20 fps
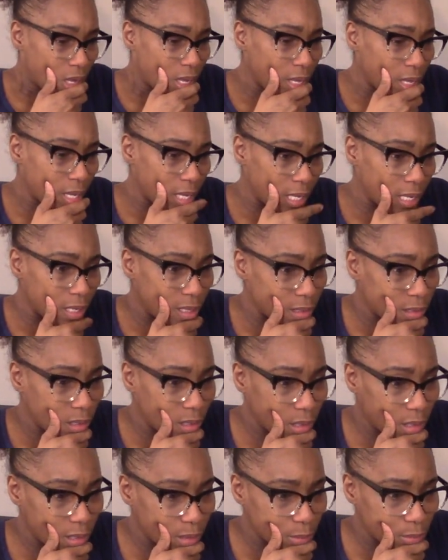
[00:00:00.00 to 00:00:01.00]
And
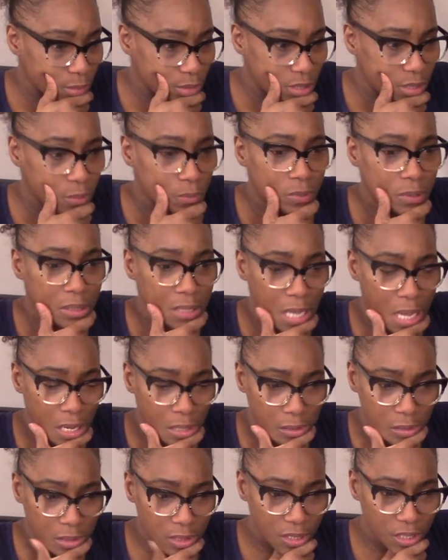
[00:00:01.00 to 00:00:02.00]
um, she was
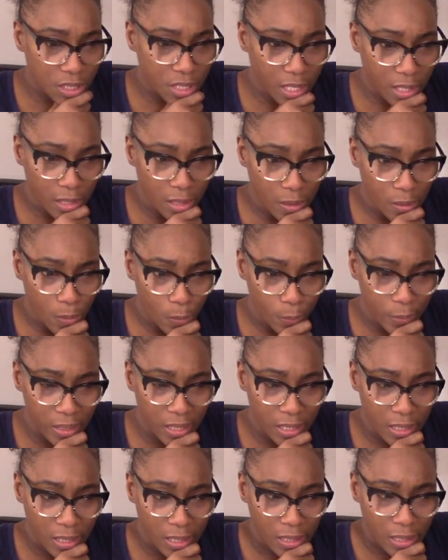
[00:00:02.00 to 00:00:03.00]
calling to check on
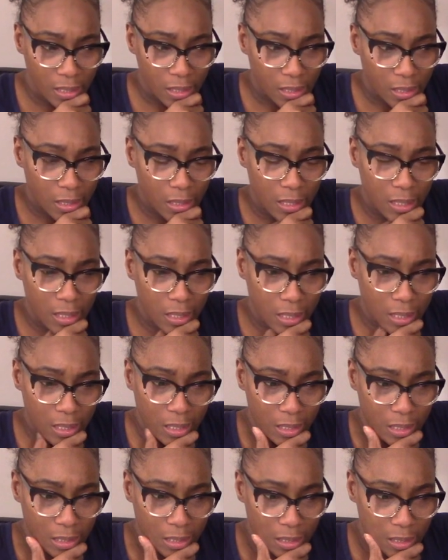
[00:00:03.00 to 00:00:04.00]
me,
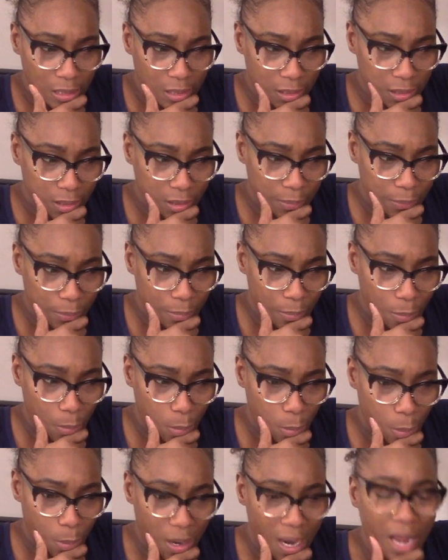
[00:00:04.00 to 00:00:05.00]
and uh,
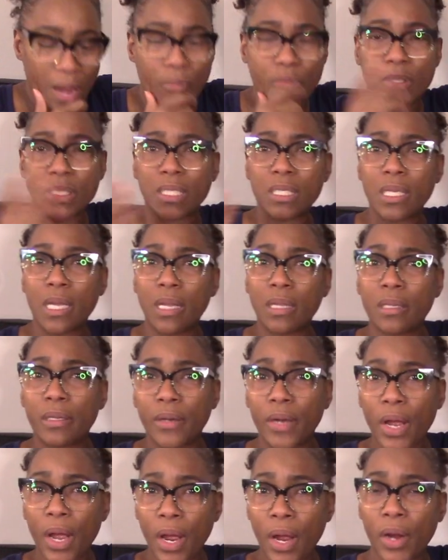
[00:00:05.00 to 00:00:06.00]
I was telling
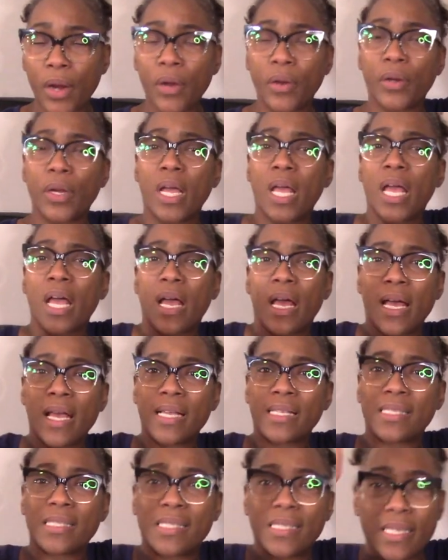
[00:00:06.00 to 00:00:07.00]
her, I
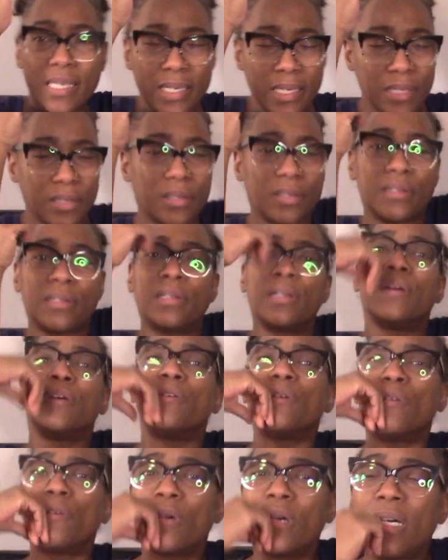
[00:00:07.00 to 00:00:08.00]
said, you
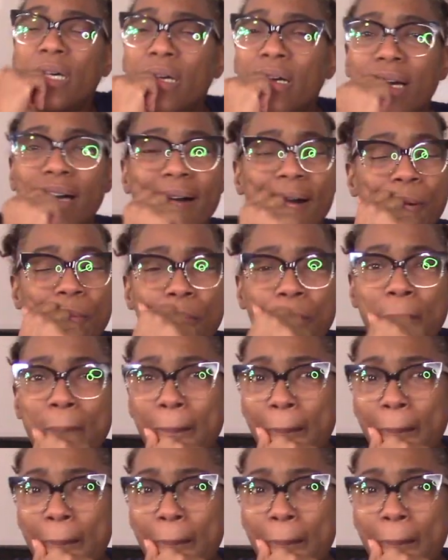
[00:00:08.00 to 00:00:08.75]
know, um,